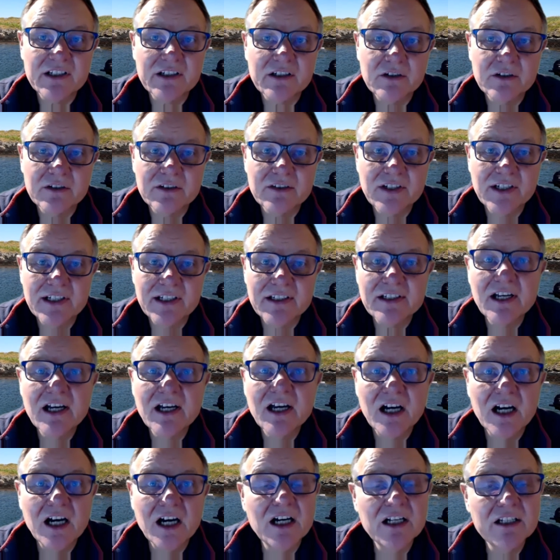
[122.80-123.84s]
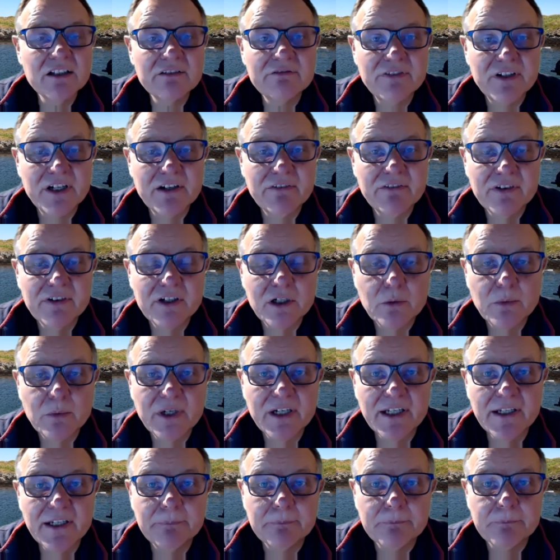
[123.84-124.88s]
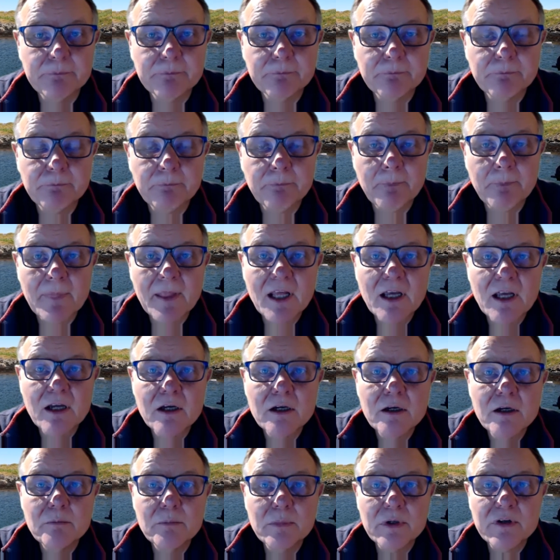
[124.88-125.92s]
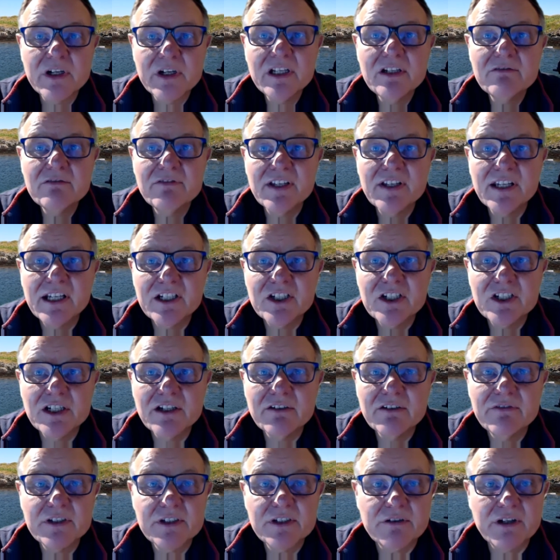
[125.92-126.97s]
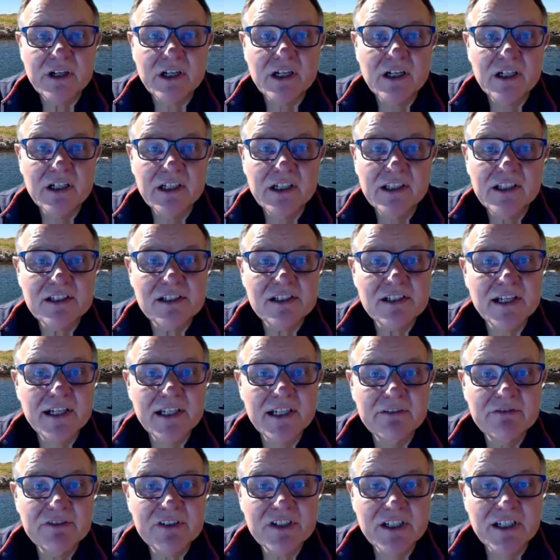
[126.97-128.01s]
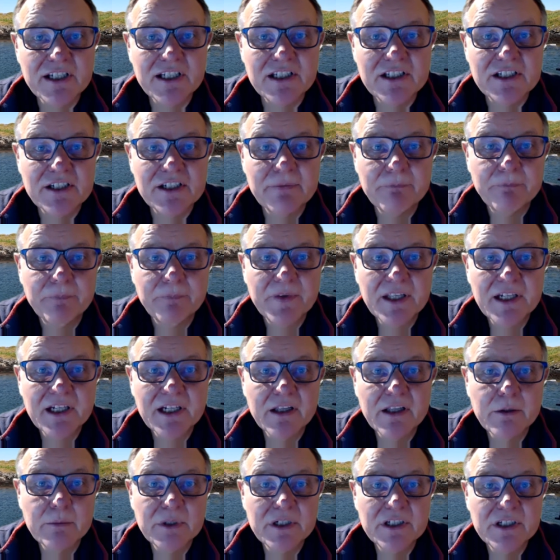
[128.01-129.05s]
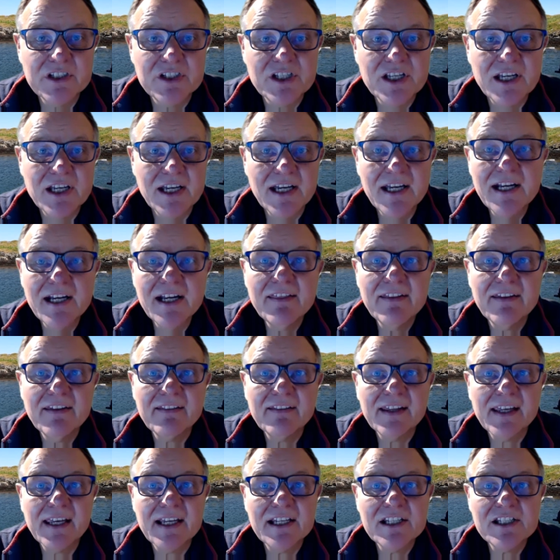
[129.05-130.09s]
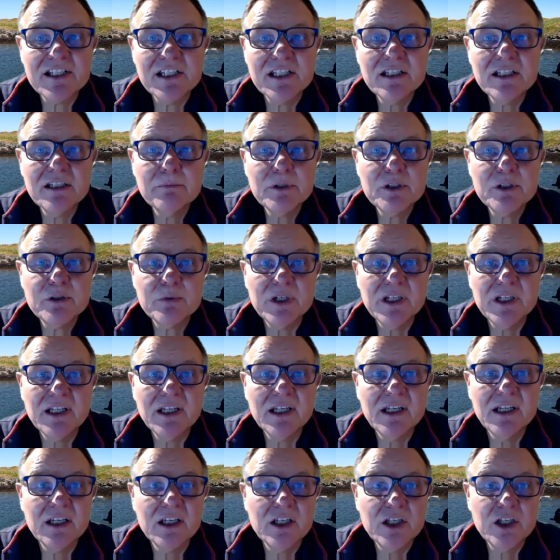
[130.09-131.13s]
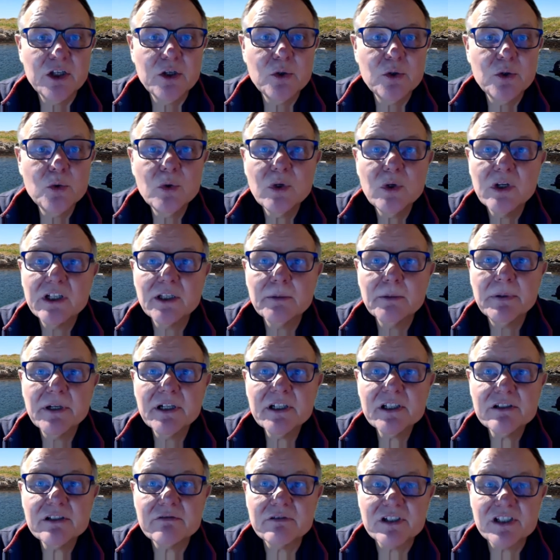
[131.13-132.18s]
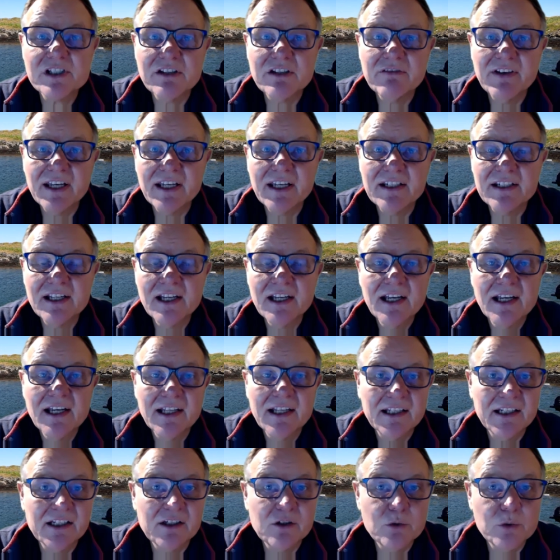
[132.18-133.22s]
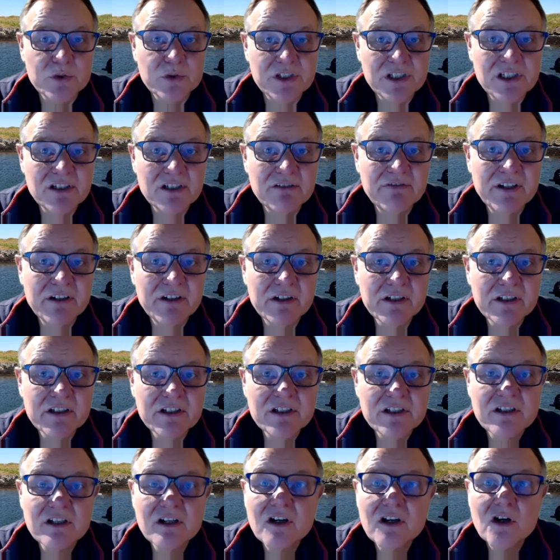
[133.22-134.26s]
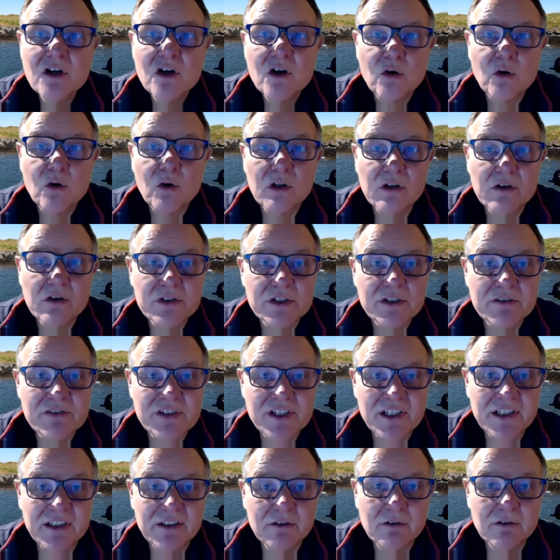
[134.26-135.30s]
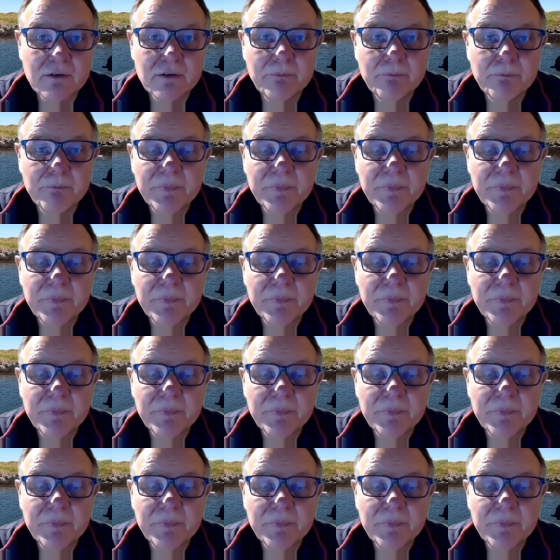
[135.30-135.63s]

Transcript: to contact aren't very far away. Marine VHF is regarded as line of sight. In other words, anything that gets in between you and the person receiving it can cause interference or a loss of signal.